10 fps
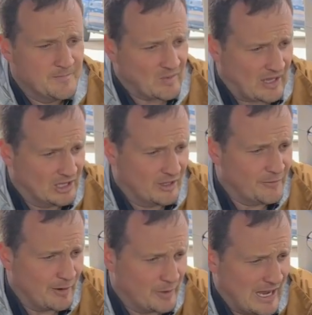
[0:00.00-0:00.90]
I love
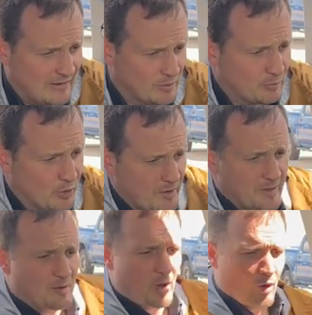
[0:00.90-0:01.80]
that we have the
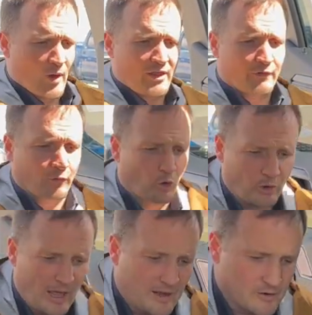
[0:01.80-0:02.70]
premium all-weather floor
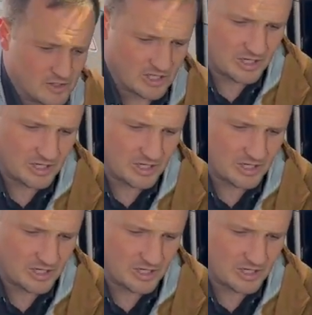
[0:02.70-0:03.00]
liners in